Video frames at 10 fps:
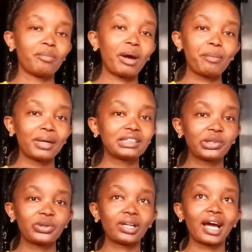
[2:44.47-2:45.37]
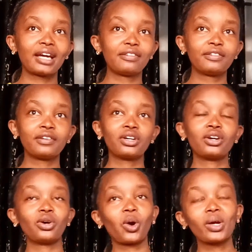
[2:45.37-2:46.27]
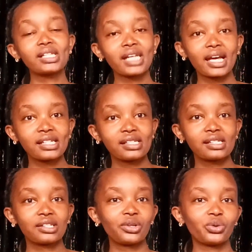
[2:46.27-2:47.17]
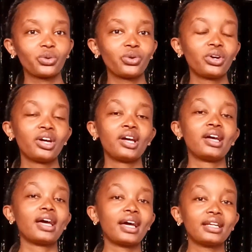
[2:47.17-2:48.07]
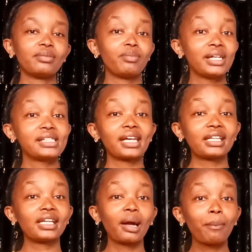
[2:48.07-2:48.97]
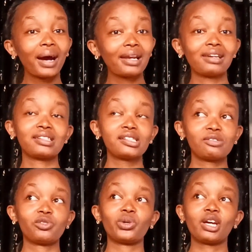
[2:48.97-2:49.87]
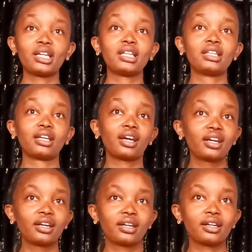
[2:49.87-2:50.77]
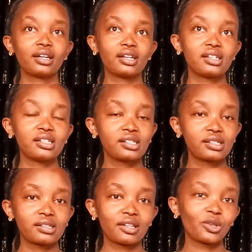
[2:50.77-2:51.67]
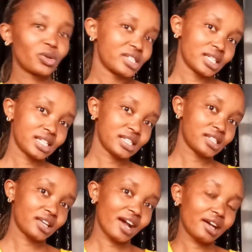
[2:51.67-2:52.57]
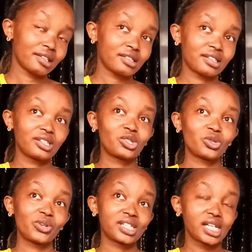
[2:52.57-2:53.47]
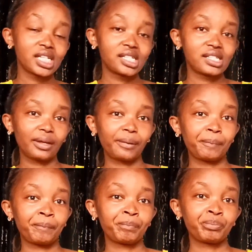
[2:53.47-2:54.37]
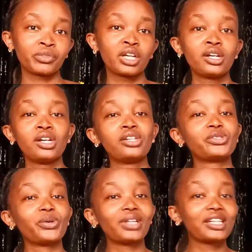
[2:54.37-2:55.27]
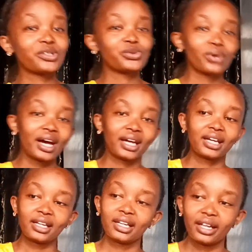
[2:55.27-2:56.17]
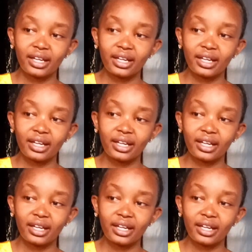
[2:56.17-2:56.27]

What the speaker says: my personal life, content, you know, and maintaining a balance for anything. It's not easy, guys. It's not easy. So that is why